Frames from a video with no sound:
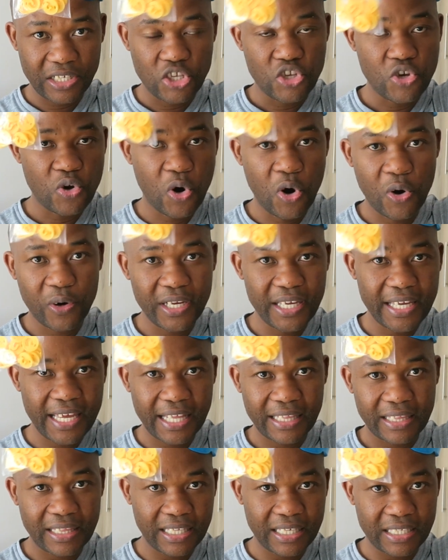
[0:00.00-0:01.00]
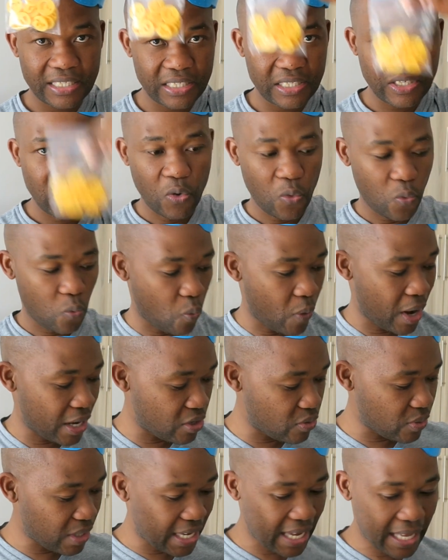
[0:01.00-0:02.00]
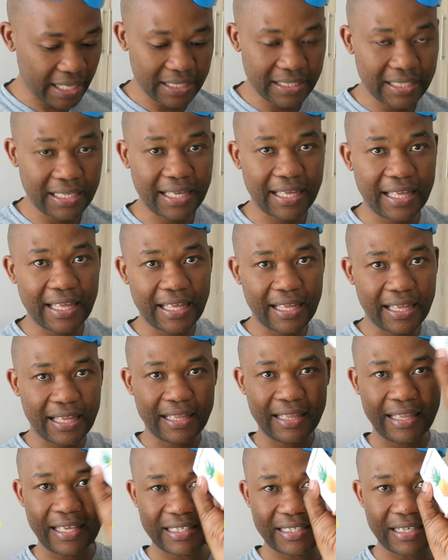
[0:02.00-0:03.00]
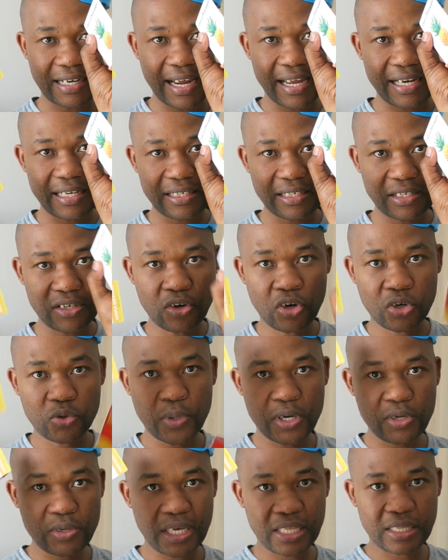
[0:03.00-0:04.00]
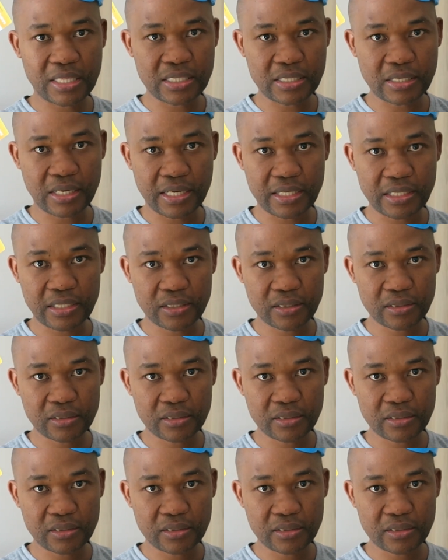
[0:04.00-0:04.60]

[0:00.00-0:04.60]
You only get this when you get this right, not when you get this right.